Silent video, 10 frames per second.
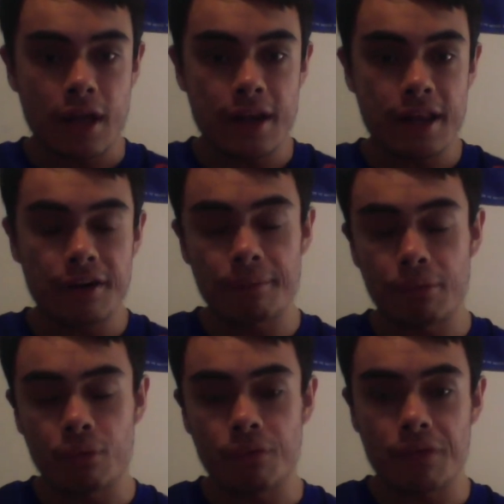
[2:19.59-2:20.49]

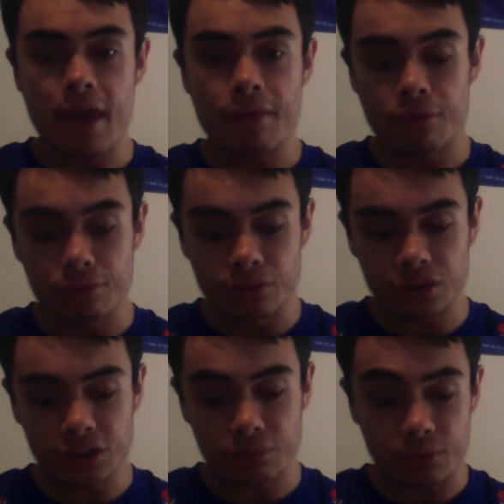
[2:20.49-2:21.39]
inevitable that the
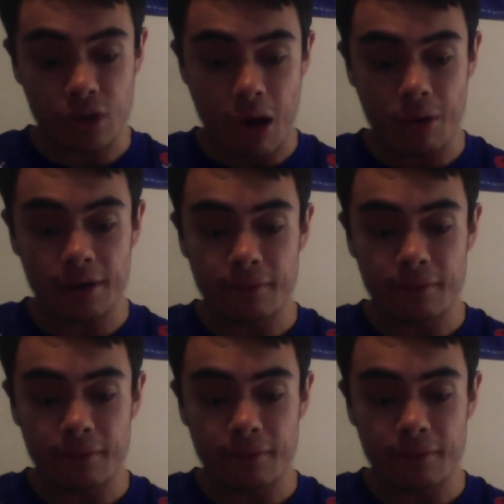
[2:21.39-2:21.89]
Roosters would go on